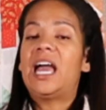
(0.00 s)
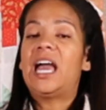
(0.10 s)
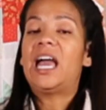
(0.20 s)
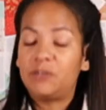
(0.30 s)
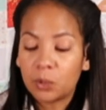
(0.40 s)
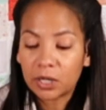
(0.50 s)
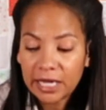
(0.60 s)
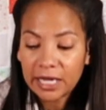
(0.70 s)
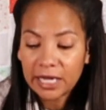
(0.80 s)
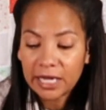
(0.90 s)
if you are
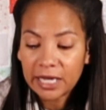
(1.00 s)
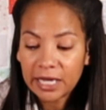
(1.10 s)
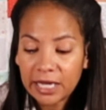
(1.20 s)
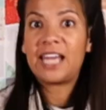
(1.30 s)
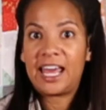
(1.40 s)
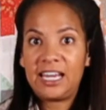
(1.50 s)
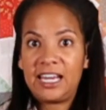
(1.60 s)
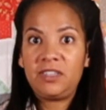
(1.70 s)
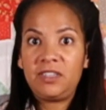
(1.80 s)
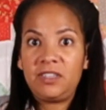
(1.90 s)
interested in any
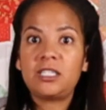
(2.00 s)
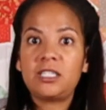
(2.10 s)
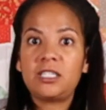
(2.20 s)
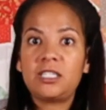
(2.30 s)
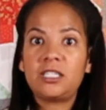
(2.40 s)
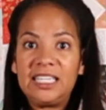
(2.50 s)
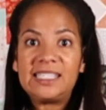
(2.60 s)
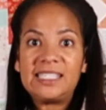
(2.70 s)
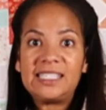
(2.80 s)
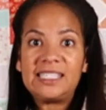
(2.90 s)
of these, please
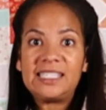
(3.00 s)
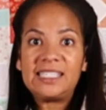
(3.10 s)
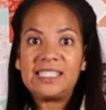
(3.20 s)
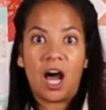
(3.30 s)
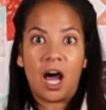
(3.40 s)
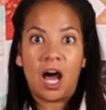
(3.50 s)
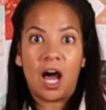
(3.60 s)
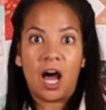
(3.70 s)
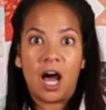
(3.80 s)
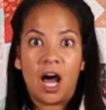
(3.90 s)
in the
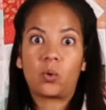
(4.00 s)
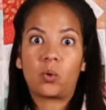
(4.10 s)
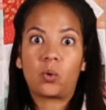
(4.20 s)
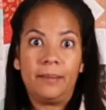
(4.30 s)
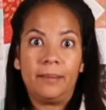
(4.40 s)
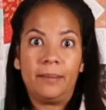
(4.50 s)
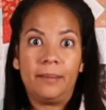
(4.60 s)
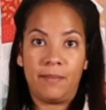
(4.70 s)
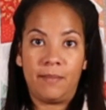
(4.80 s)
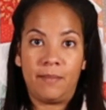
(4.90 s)
comments or in my
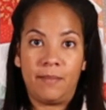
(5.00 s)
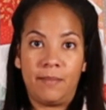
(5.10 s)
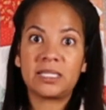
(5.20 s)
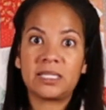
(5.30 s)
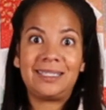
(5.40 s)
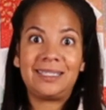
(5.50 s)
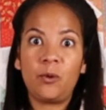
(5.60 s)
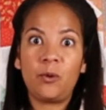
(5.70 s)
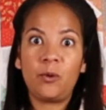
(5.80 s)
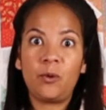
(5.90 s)
email box, tell
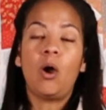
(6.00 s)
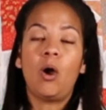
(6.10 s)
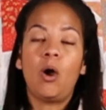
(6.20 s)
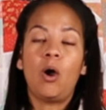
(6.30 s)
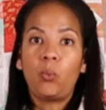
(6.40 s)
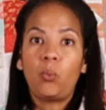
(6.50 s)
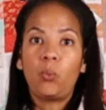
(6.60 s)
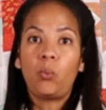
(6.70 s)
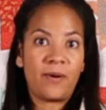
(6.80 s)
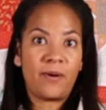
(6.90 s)
me which
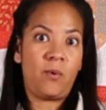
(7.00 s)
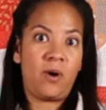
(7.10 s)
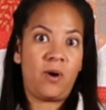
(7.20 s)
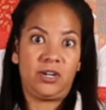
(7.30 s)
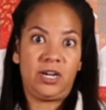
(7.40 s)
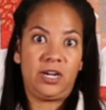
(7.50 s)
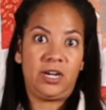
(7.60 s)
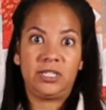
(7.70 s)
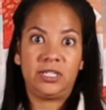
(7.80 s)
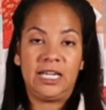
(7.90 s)
one you're
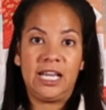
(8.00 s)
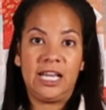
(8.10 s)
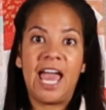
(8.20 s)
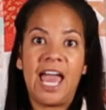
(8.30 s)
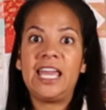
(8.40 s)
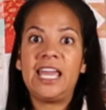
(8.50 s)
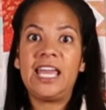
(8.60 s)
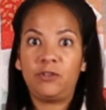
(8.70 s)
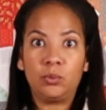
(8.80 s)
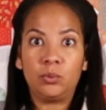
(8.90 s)
interested in, and if
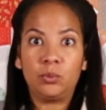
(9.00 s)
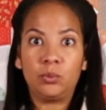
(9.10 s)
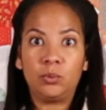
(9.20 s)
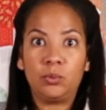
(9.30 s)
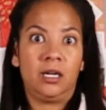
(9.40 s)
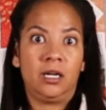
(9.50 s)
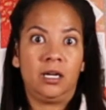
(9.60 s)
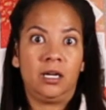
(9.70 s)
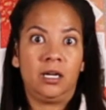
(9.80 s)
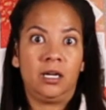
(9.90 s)
you would like
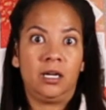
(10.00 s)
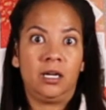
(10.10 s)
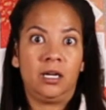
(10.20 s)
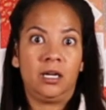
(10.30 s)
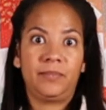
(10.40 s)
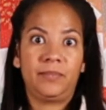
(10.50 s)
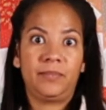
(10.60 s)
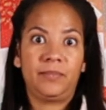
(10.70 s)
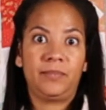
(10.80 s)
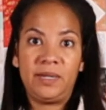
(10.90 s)
to, if you
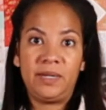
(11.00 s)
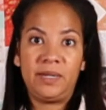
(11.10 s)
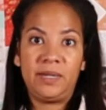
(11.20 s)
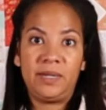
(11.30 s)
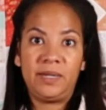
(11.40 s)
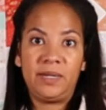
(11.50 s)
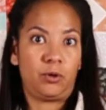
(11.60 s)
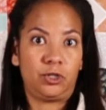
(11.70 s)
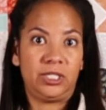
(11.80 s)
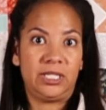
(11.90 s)
would be interested in
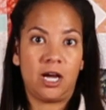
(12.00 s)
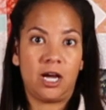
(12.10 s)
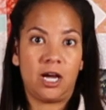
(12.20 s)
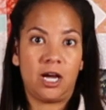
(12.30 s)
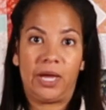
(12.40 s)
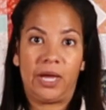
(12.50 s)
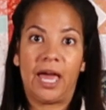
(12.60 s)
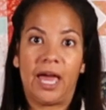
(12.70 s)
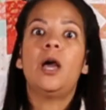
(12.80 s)
purchasing a quilt kit,